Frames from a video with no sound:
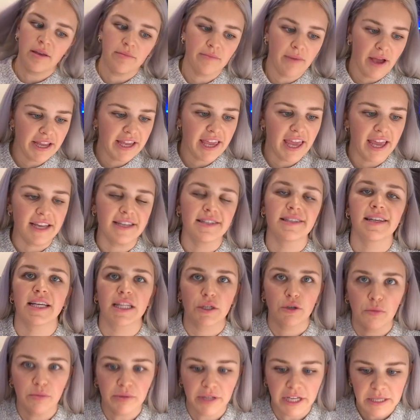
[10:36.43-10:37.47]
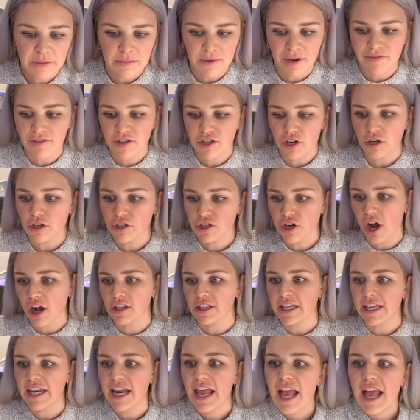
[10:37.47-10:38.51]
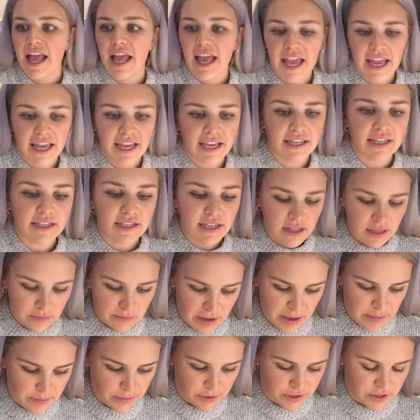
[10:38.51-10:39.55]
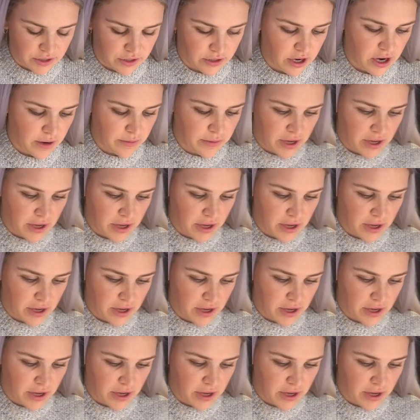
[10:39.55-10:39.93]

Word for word: in my case, like the replacement of the dark chocolate and the maple syrup.